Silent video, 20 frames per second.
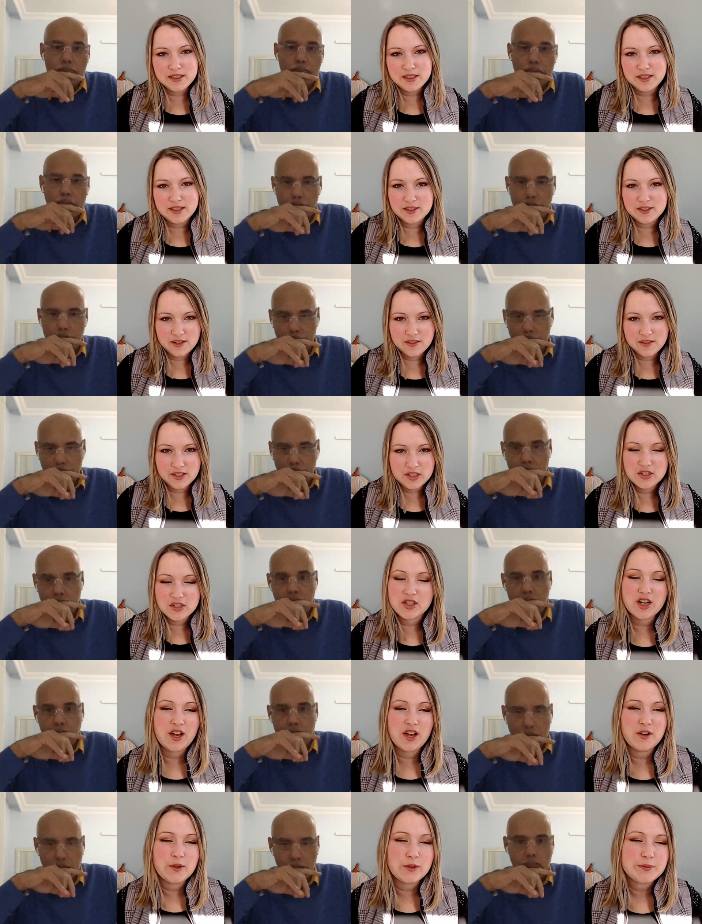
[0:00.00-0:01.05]
Speaker 1: databases on
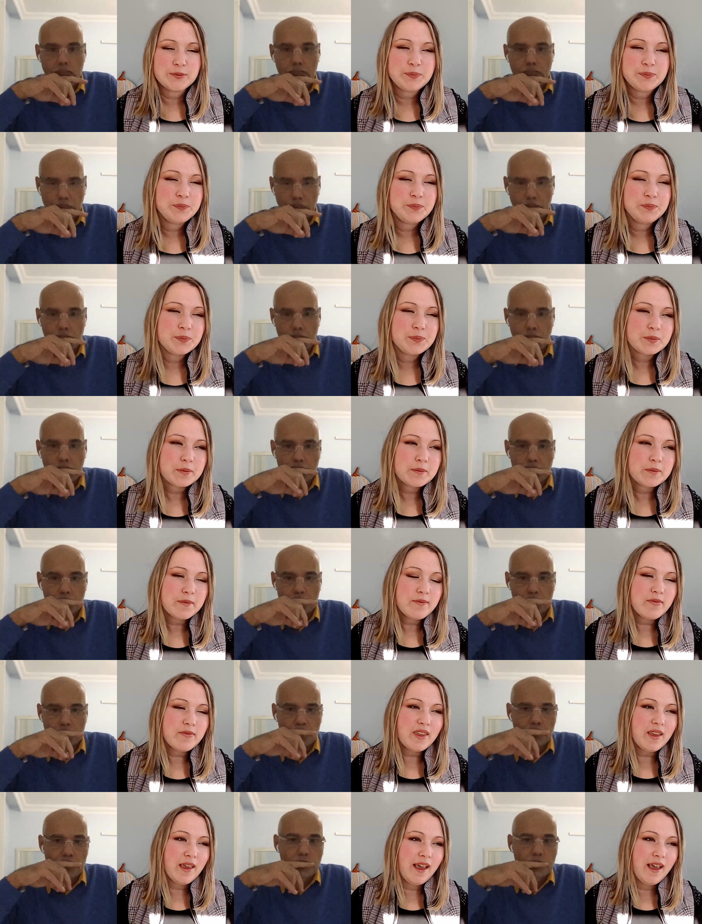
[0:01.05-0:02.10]
this channel,
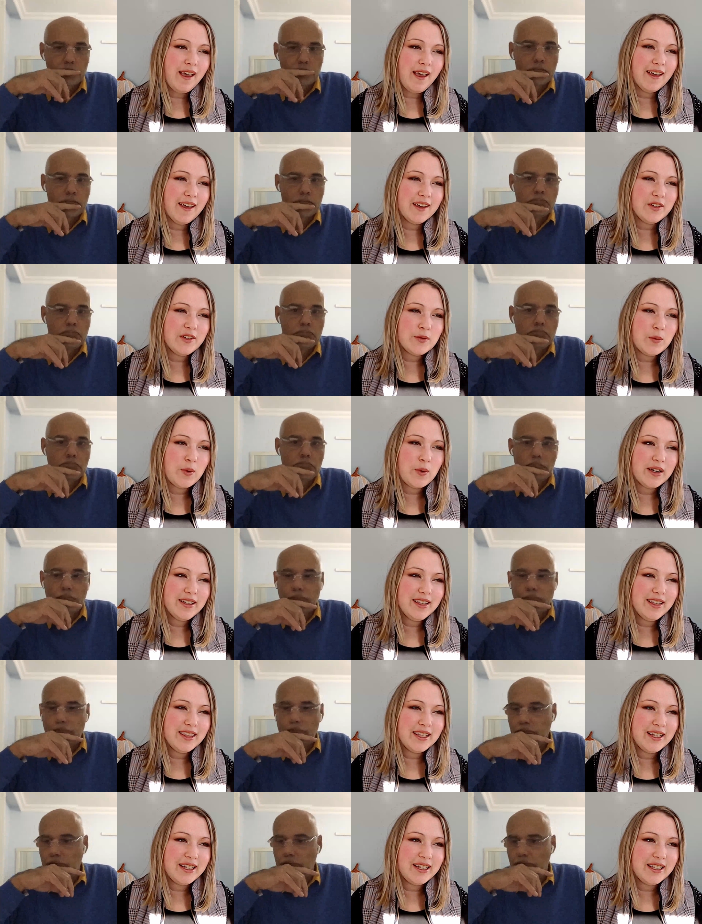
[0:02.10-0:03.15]
and
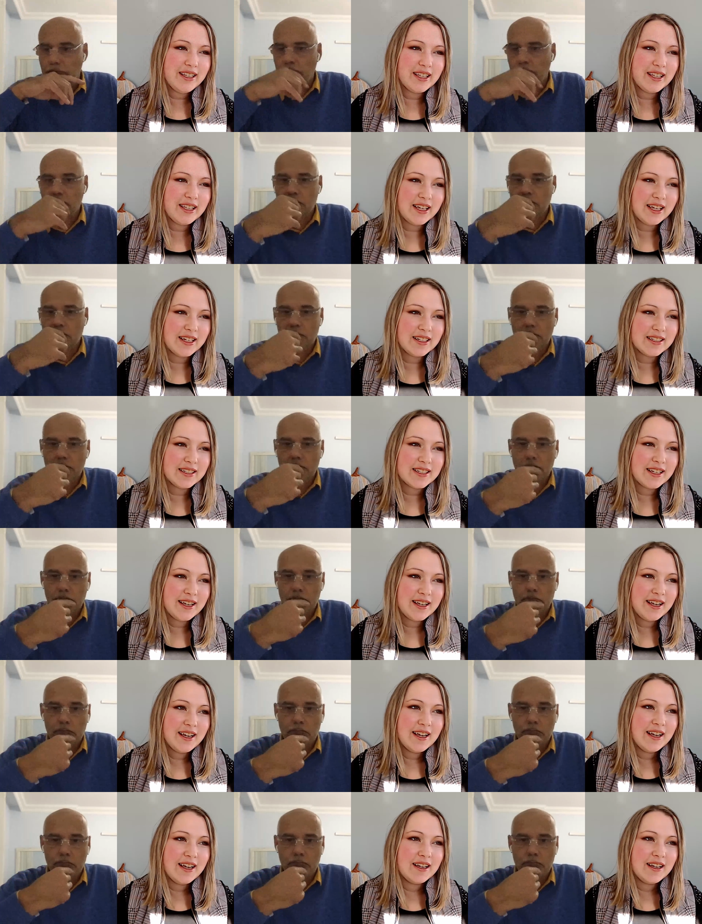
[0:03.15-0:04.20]
one thing that
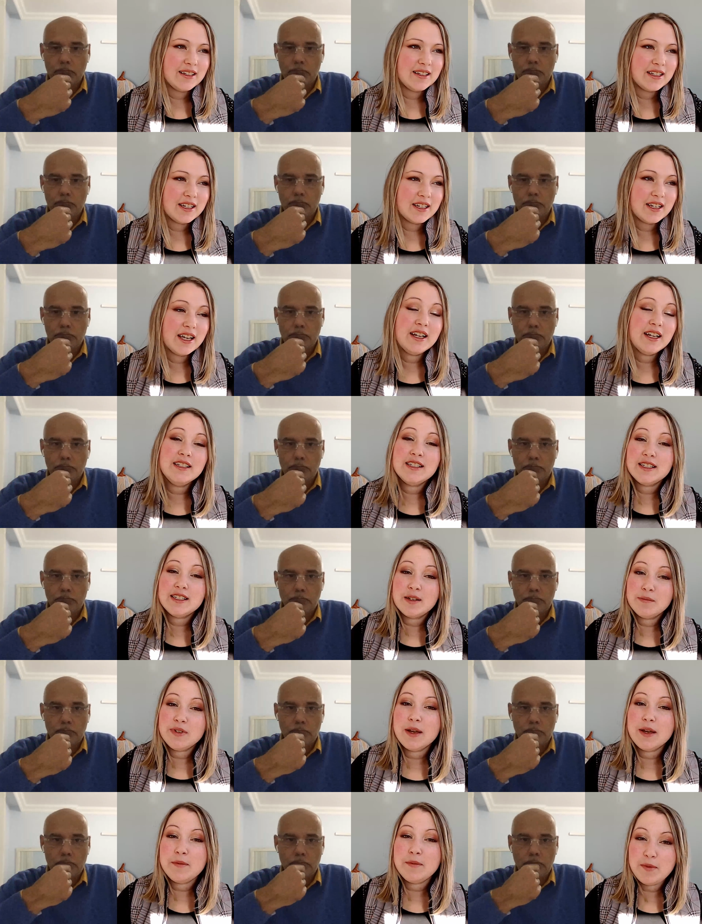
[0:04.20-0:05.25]
can
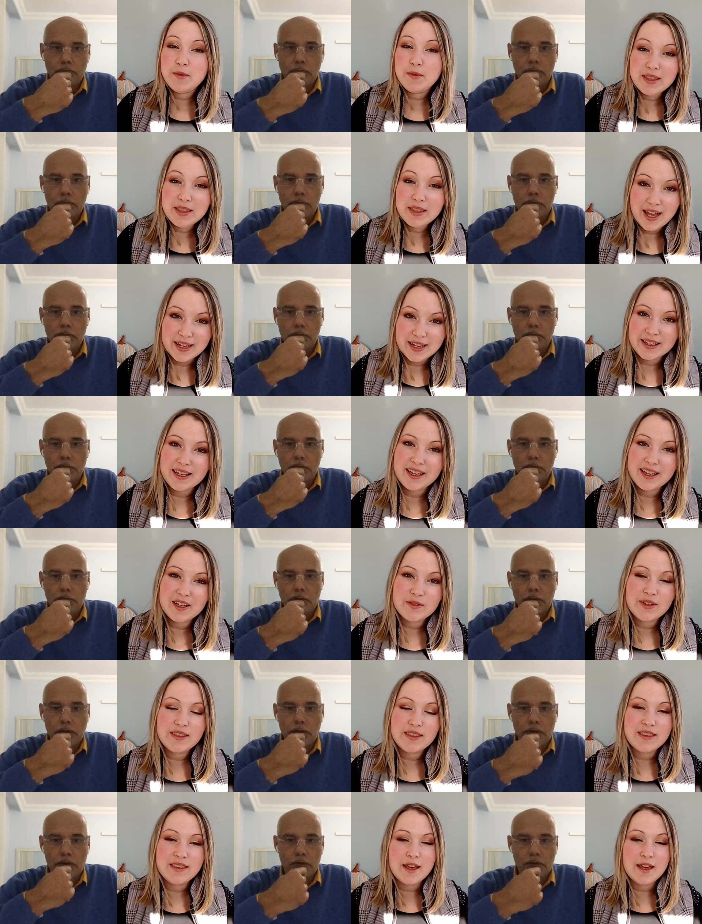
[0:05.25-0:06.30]
sometimes be
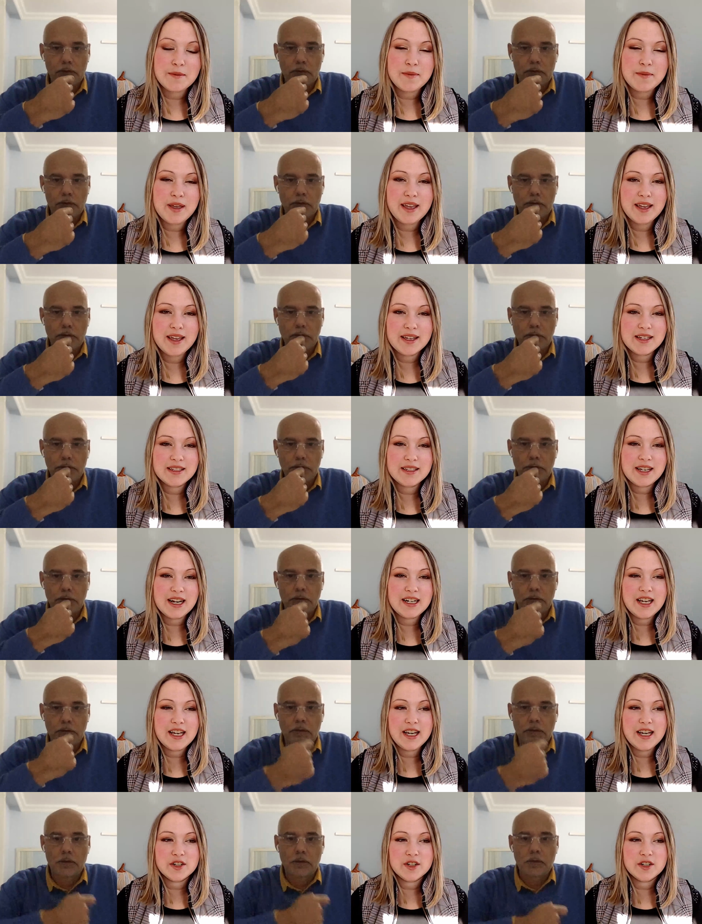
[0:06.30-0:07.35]
lacking with them is
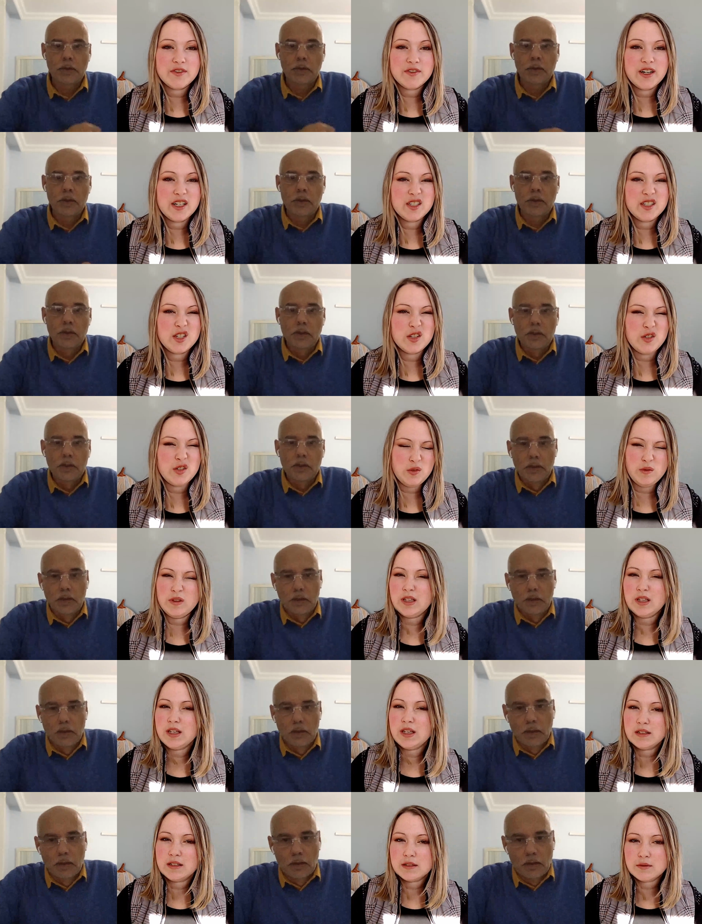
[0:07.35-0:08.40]
an interface to do
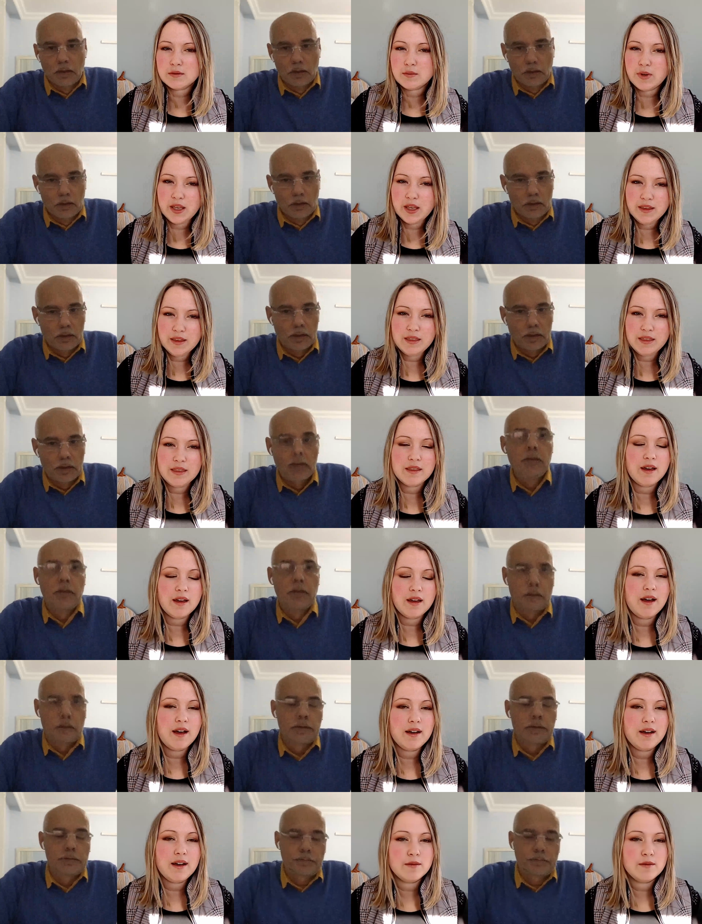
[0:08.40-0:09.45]
things with
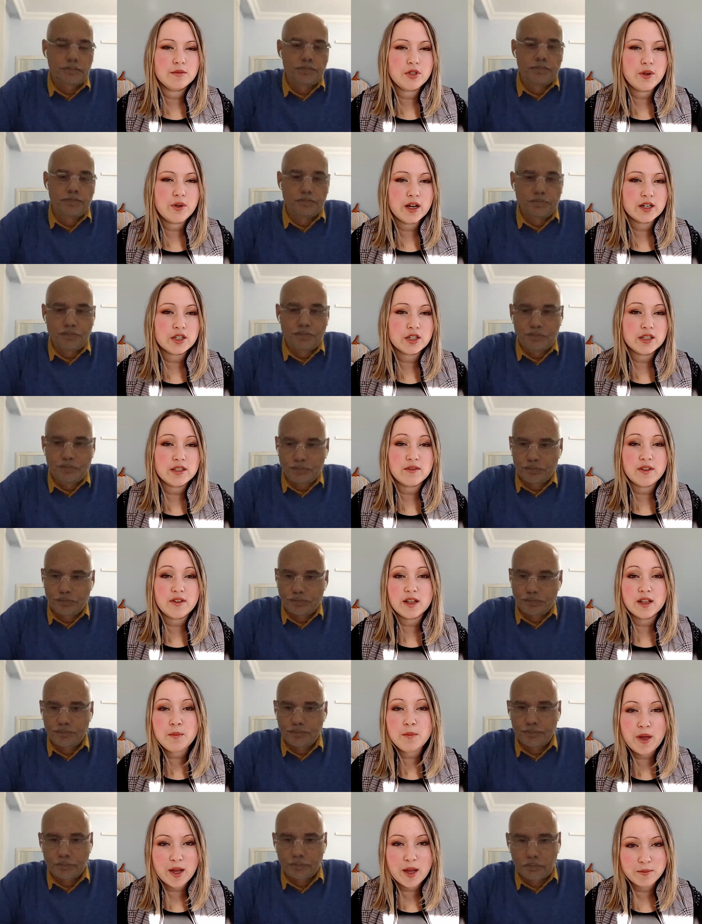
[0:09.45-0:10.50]
um, to actually
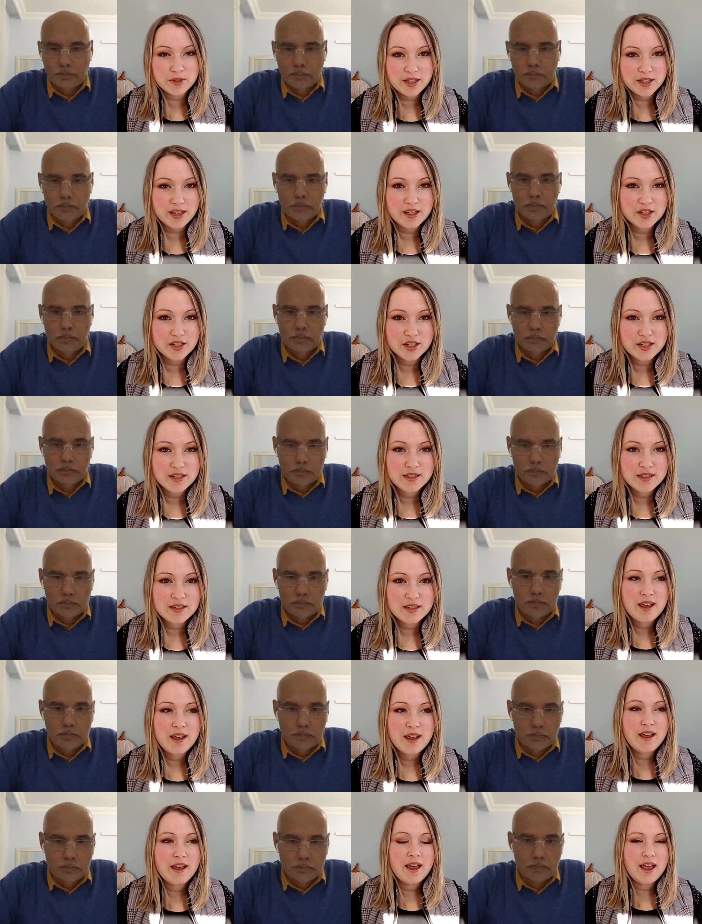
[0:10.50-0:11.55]
develop
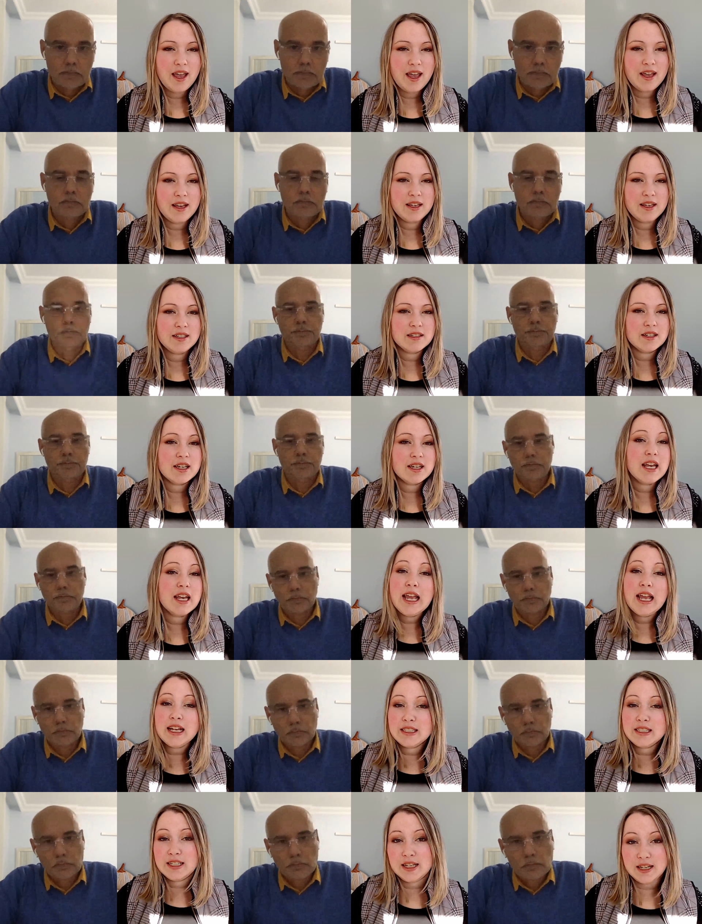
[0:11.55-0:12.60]
applications and
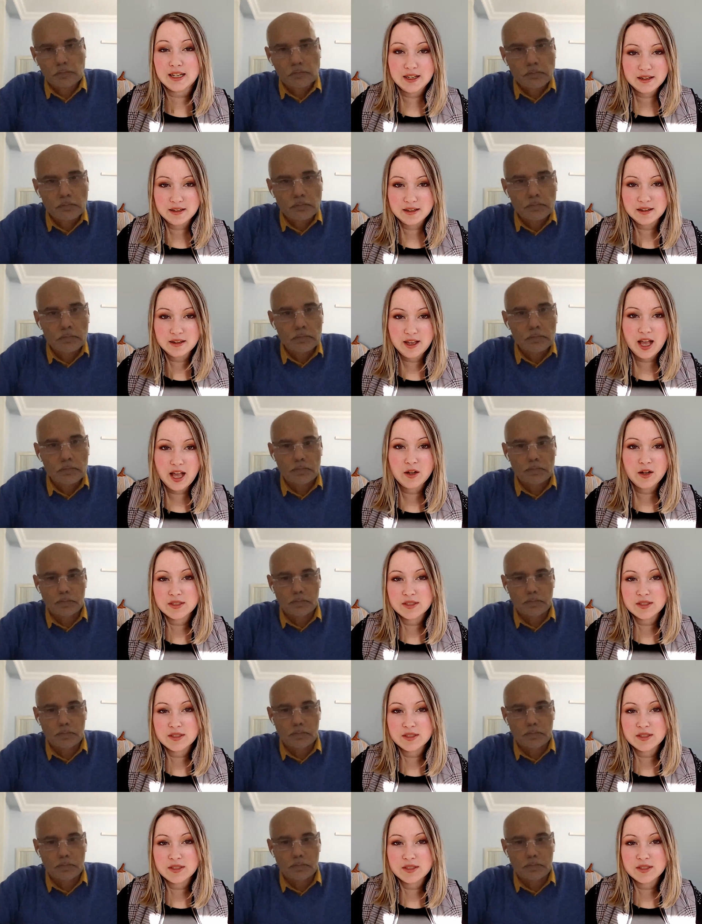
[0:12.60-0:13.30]
connecting